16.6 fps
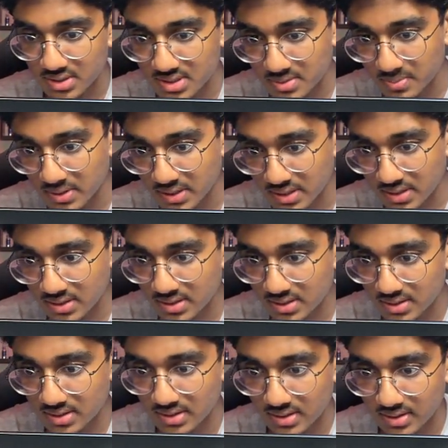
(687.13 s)
split,
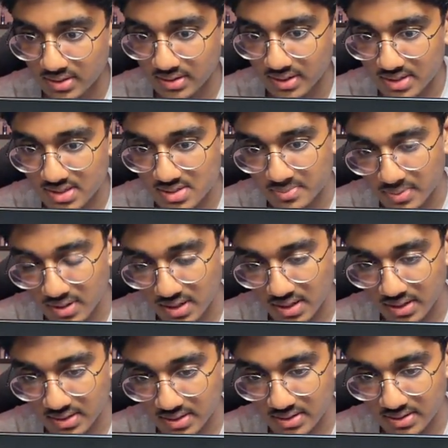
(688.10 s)
yes
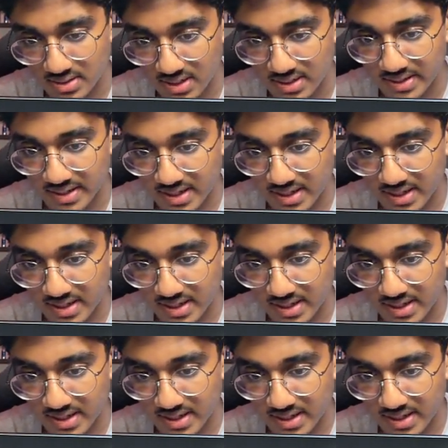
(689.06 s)
path, delete the